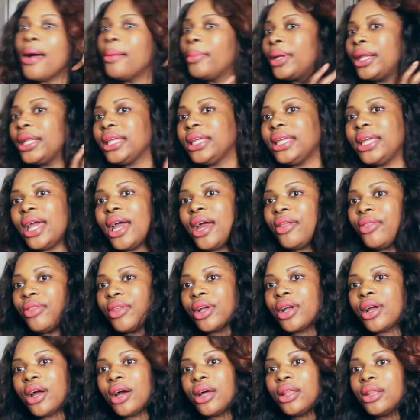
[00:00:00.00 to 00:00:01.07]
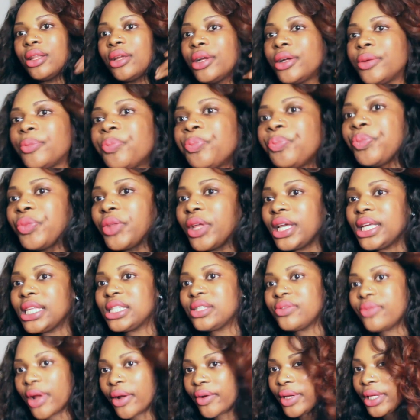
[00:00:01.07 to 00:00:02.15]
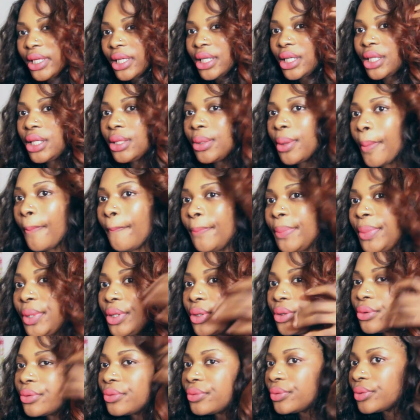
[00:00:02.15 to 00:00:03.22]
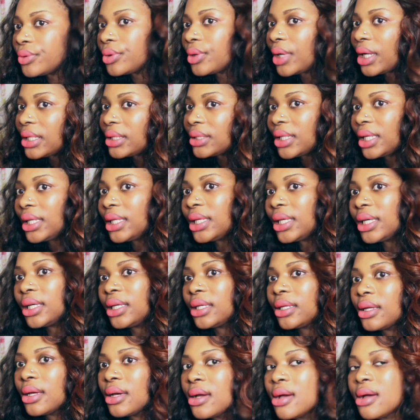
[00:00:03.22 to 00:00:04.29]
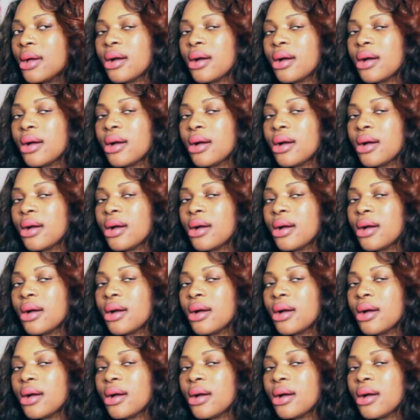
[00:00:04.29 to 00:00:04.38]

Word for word: But again, the color is very beautiful. I like it.